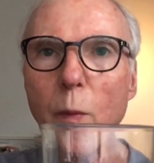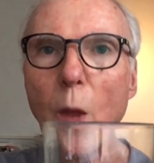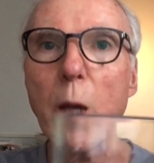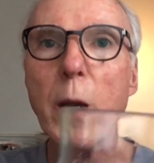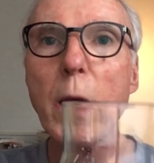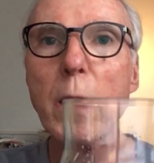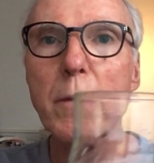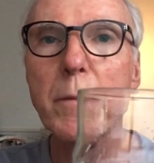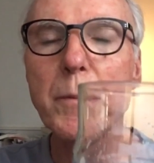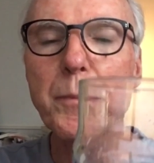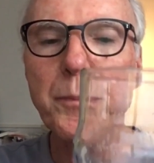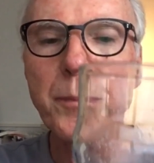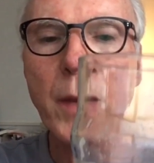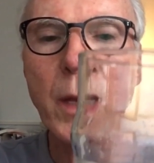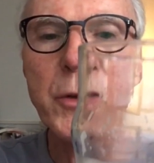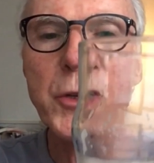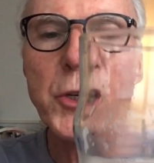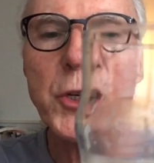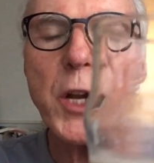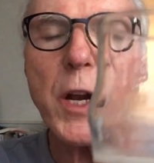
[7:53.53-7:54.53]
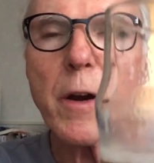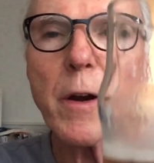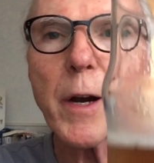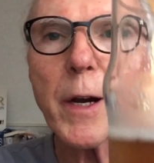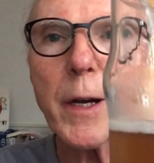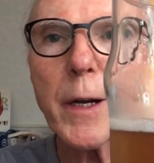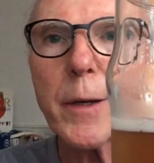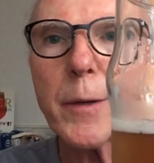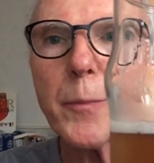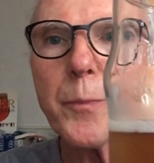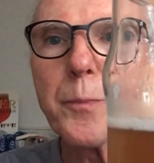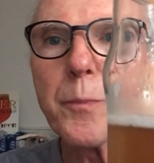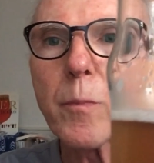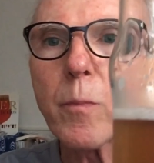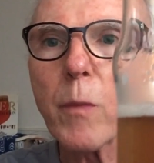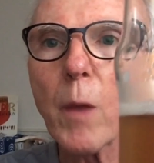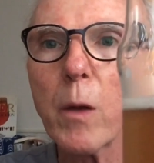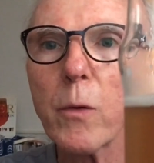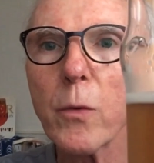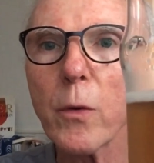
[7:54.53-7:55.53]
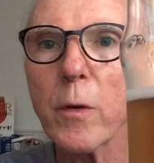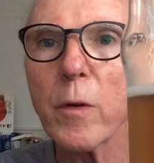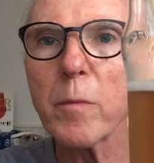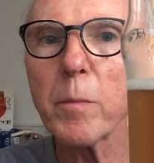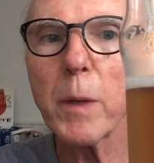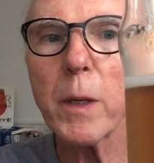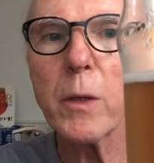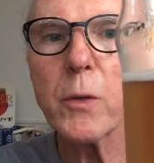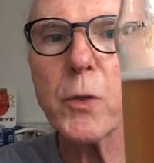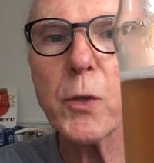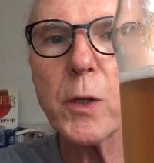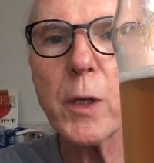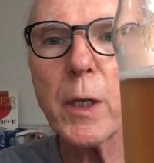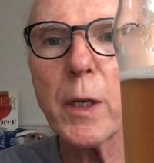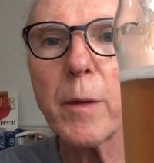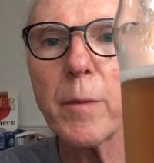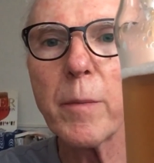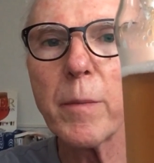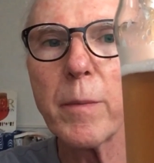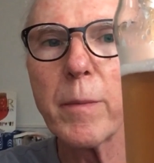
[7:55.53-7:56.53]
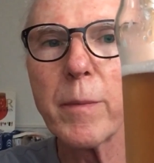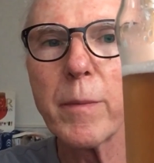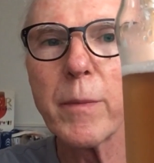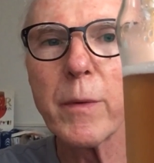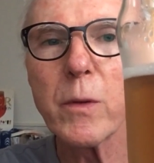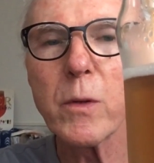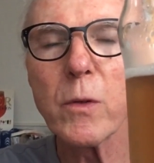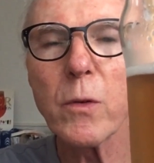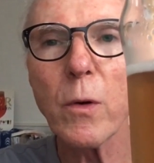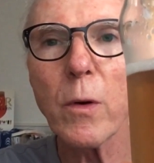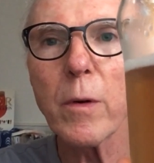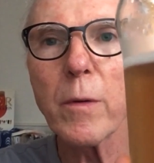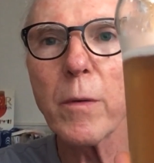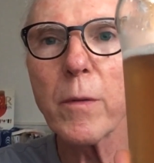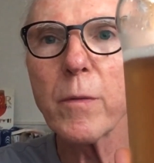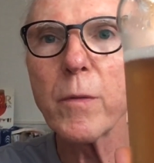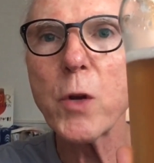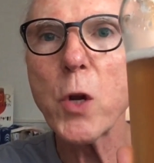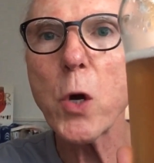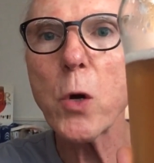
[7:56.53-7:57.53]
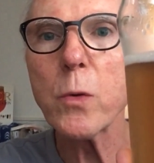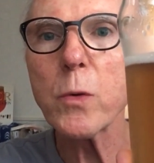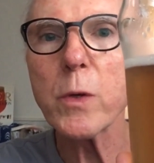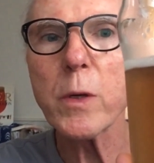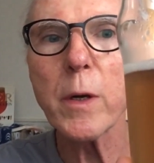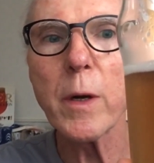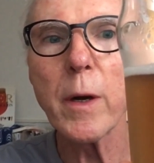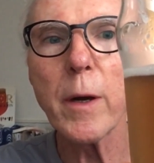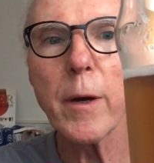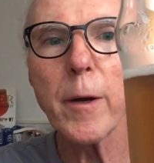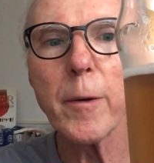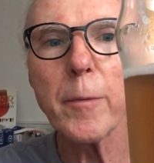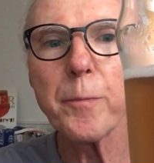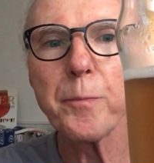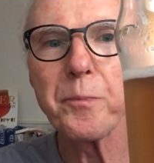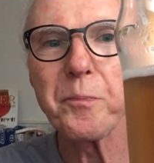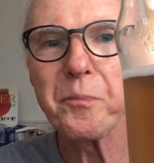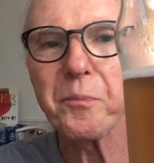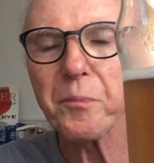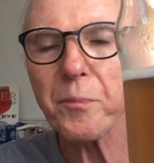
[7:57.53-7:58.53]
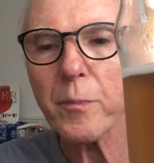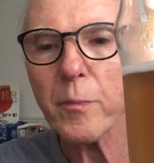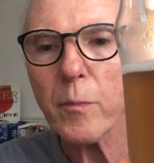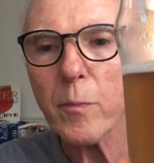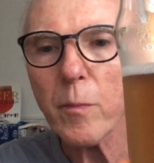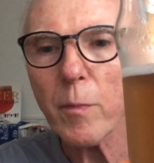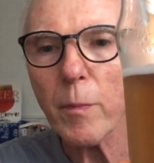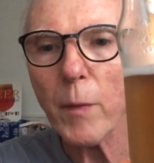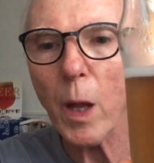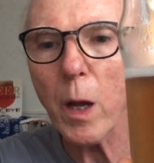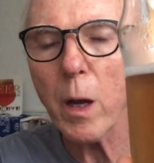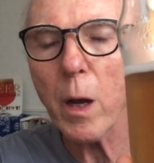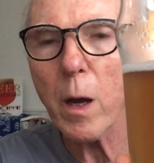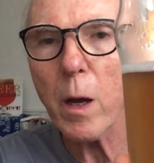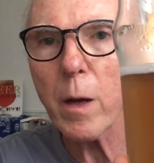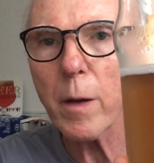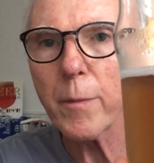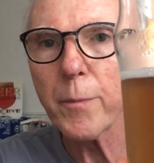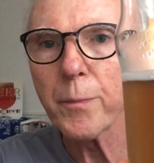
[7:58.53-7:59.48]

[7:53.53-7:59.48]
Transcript: Kind of generic, sort of Belgiany, sort of note. Uh, uh,